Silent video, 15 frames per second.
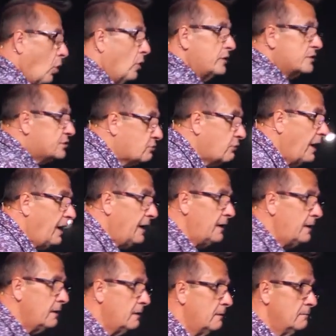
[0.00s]
astray,
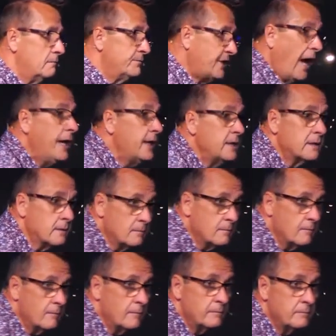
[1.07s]
dying?
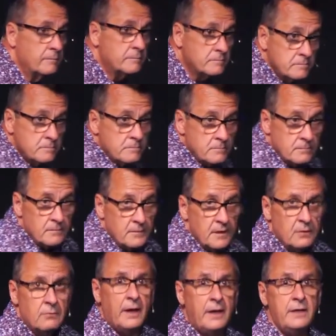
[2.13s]

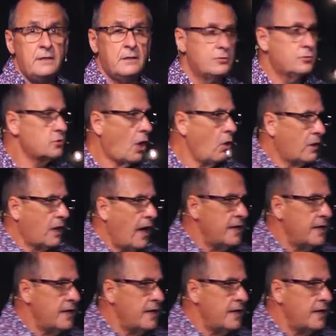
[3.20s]
Right? There's all kinds